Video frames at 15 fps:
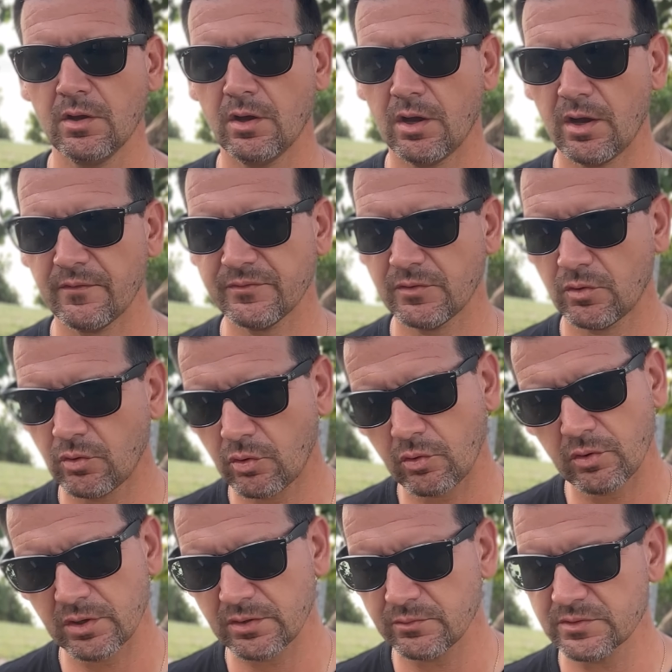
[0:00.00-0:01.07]
off the
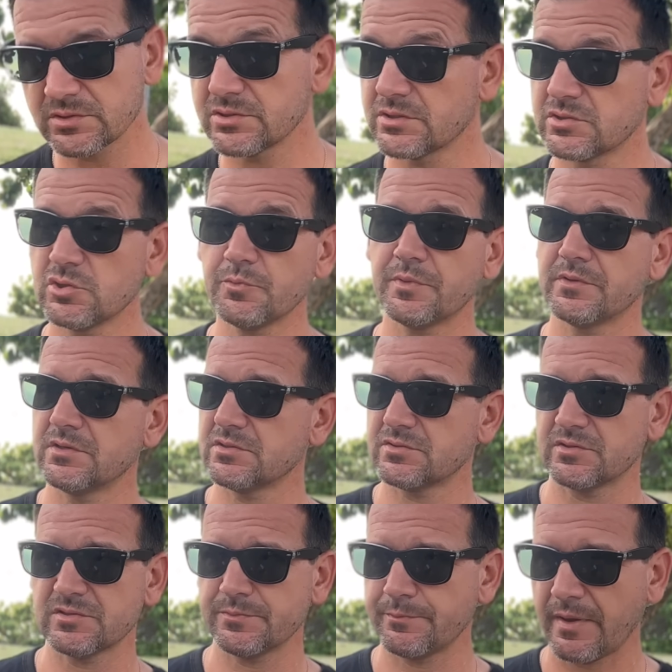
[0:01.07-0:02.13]
court, which is super
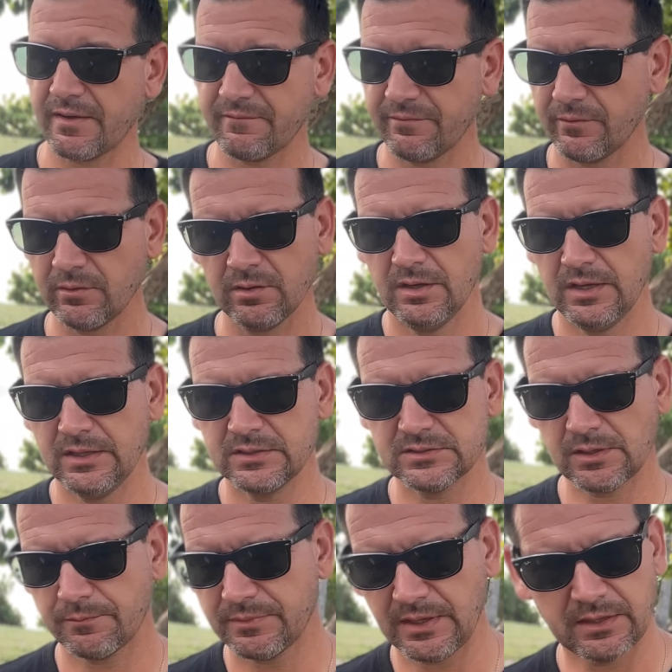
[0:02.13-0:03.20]
disrespectful and
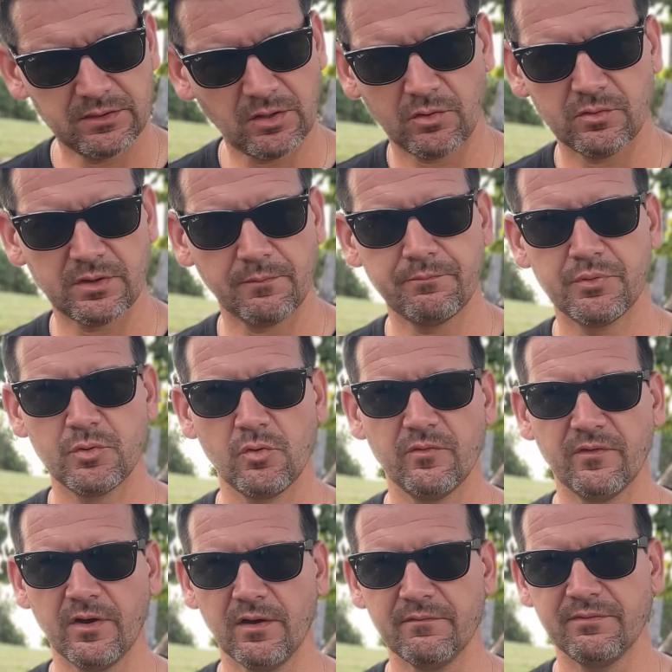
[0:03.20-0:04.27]
something I don't approve
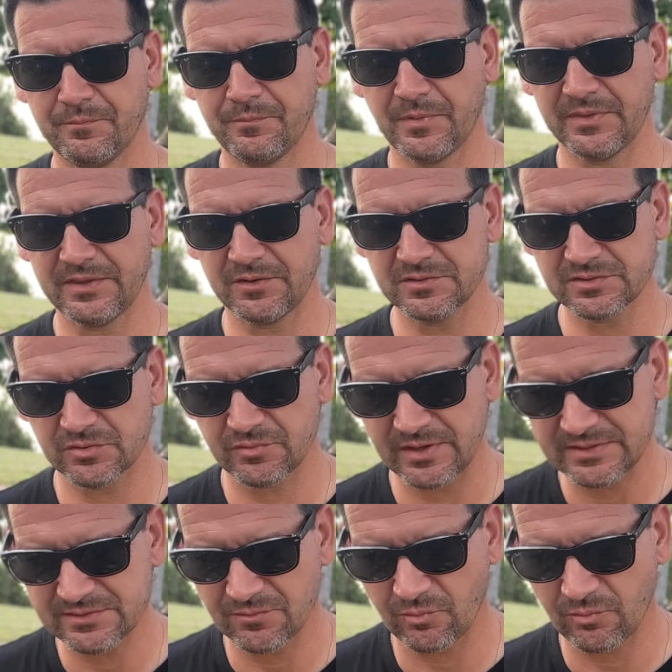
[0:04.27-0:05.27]
of. But there is a reason